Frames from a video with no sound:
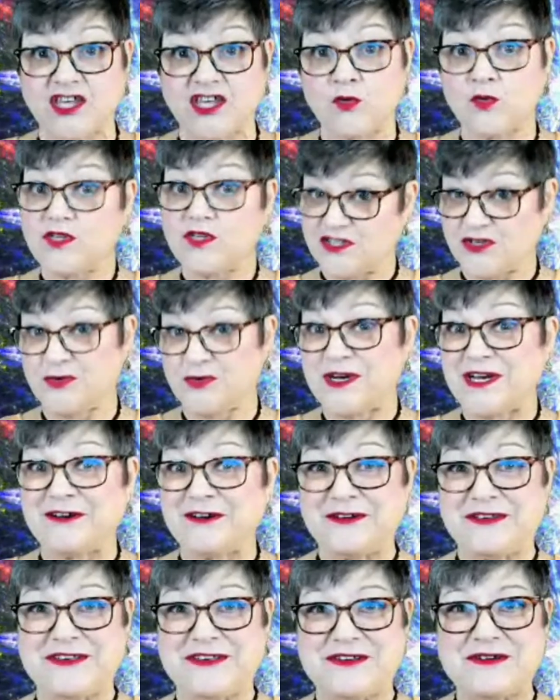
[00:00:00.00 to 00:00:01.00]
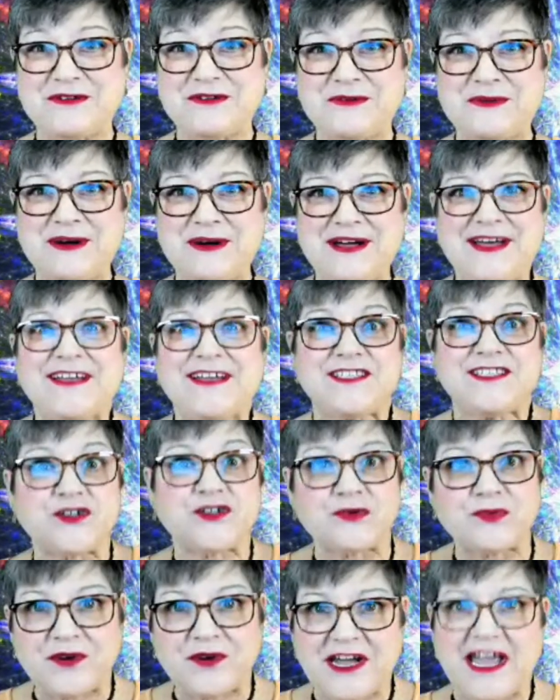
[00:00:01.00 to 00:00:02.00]
you, to trigger you
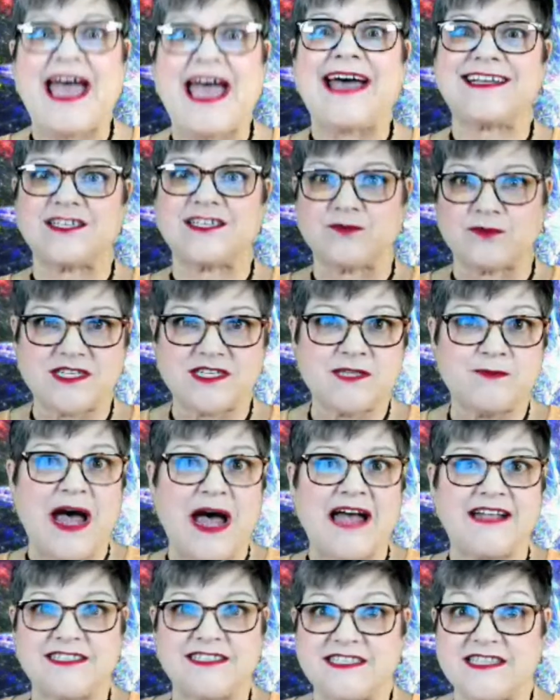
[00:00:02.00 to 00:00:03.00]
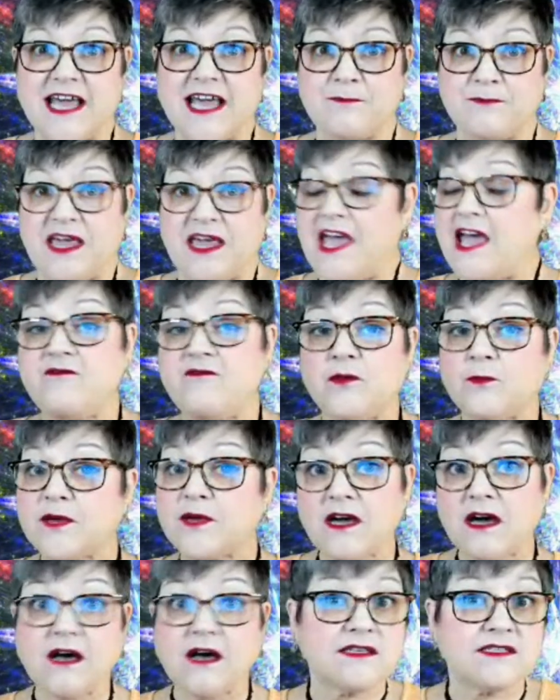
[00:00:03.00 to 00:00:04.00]
to react and respond to that behavior,
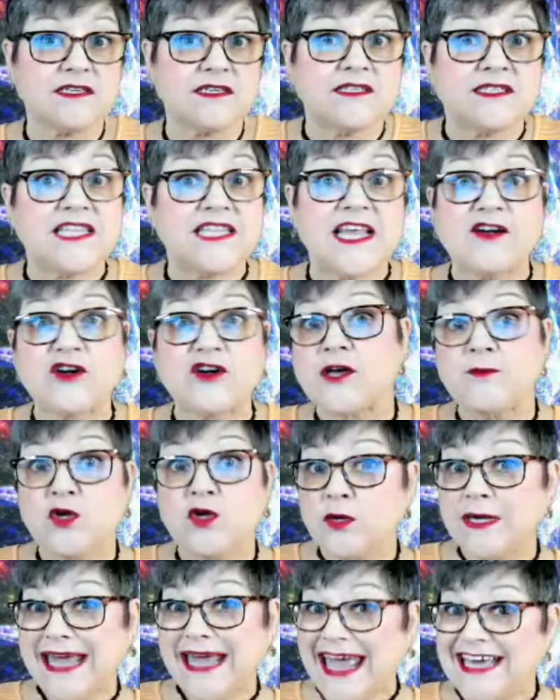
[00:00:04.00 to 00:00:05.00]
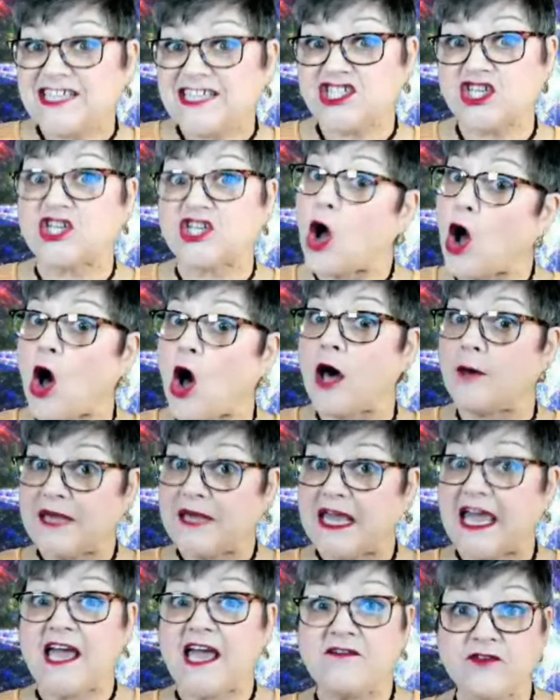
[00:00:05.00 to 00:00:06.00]
because it's their communication. All
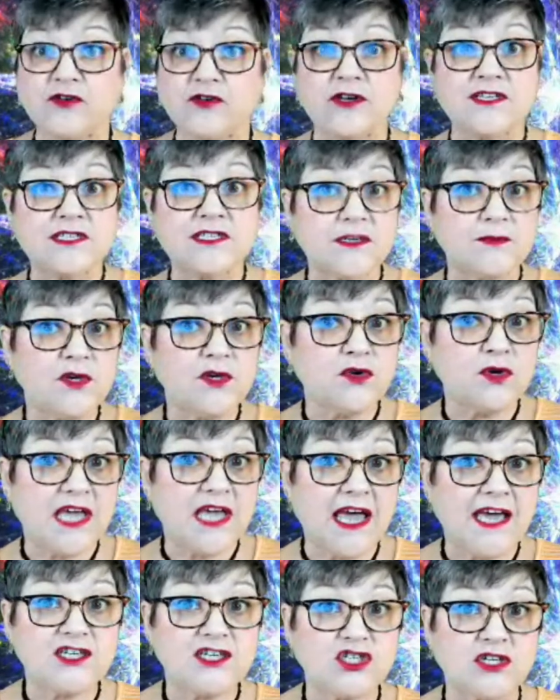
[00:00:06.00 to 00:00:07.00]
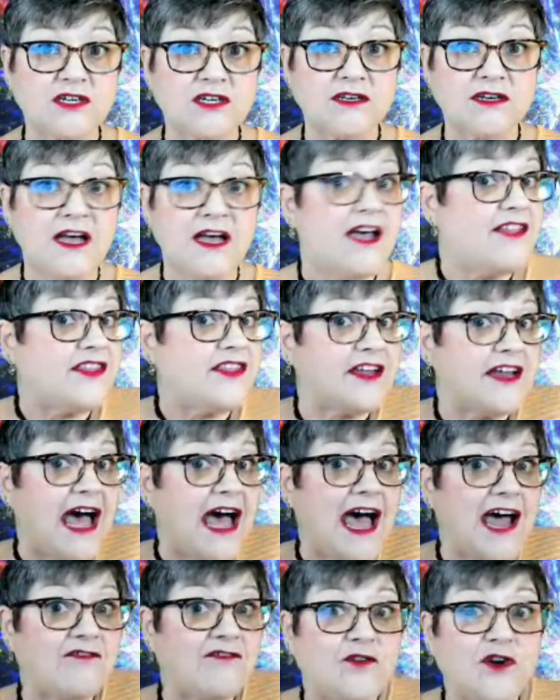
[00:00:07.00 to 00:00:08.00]
behavior is communication. The
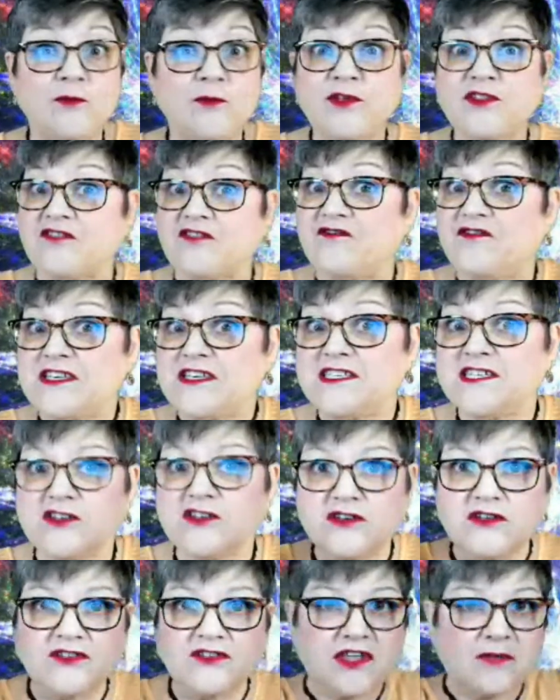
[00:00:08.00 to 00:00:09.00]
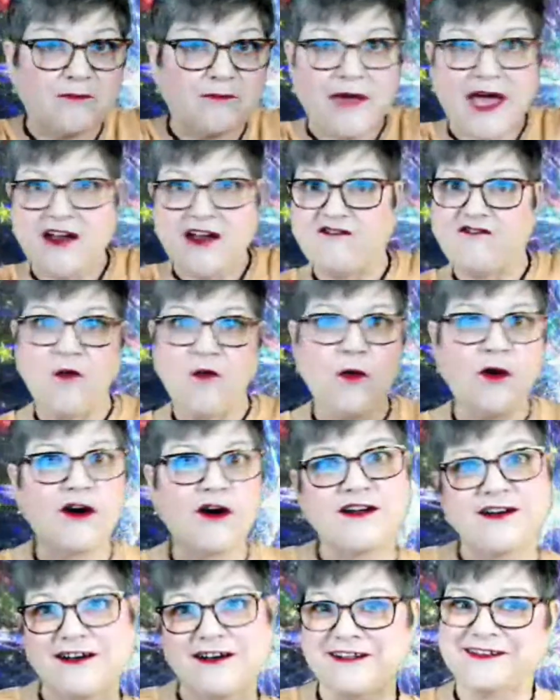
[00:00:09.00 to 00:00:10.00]
nonverbal, the physical, the
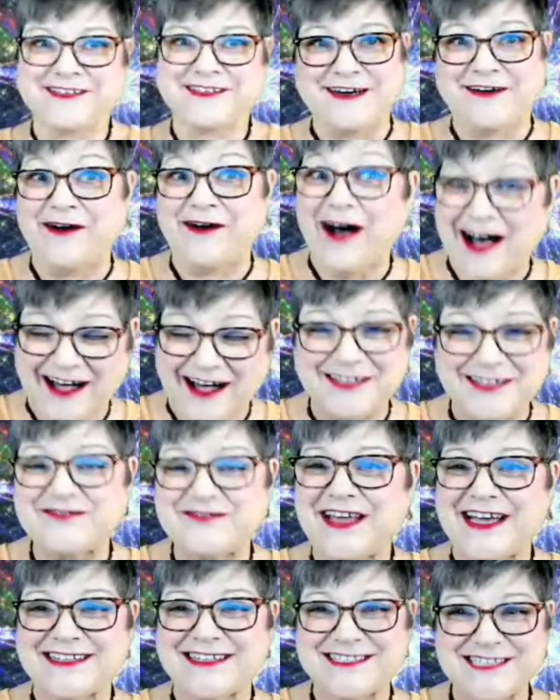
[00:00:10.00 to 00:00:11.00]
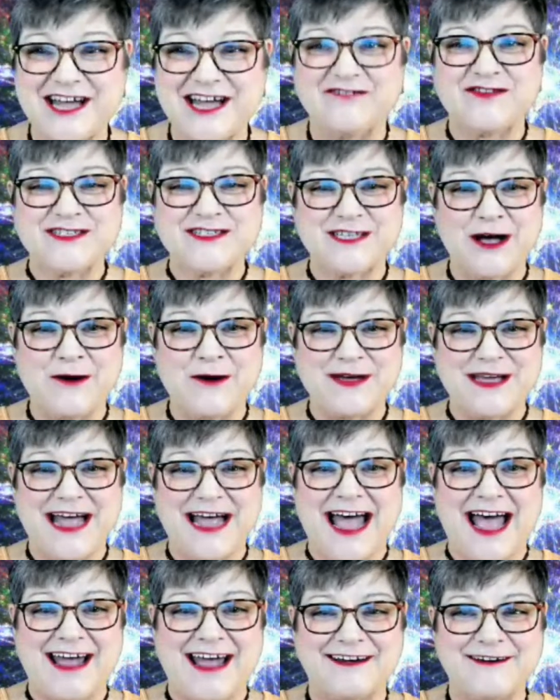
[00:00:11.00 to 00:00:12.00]
metaphorical, all of that stuff is going
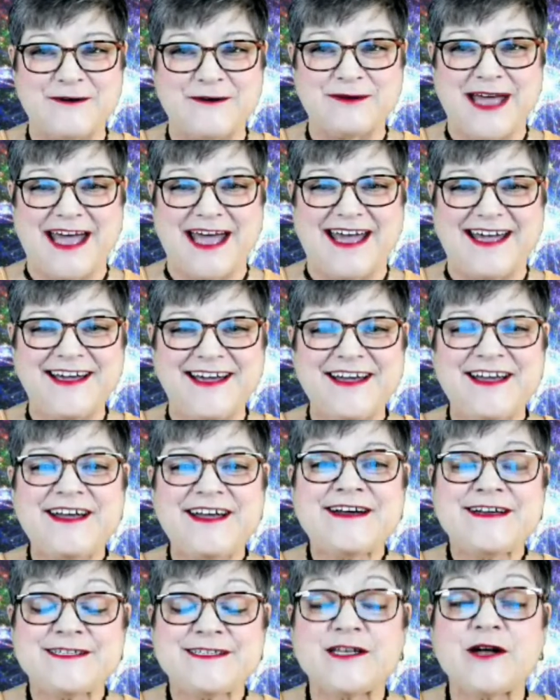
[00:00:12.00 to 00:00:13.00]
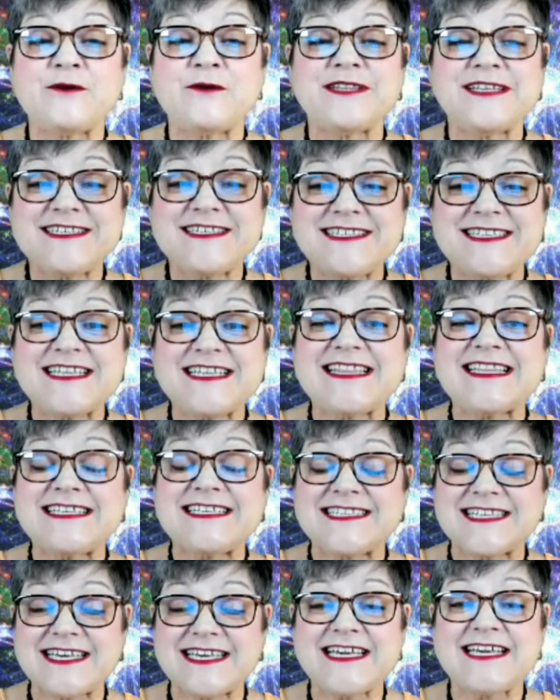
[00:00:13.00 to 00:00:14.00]
on. Okay. So listen,
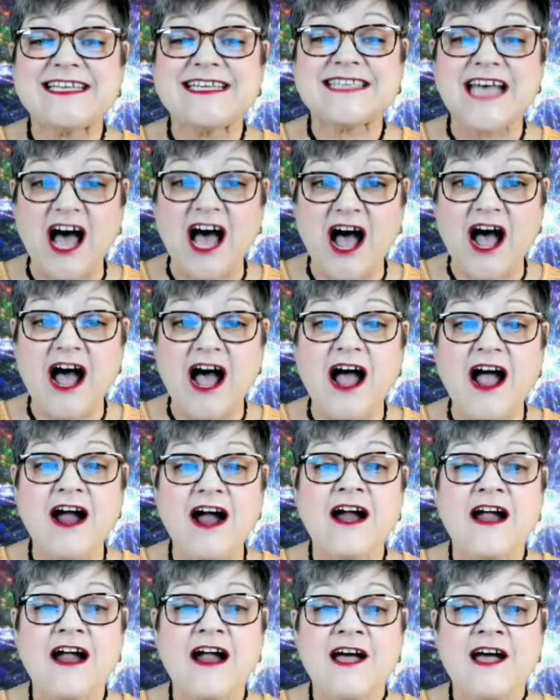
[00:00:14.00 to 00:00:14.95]
these kids are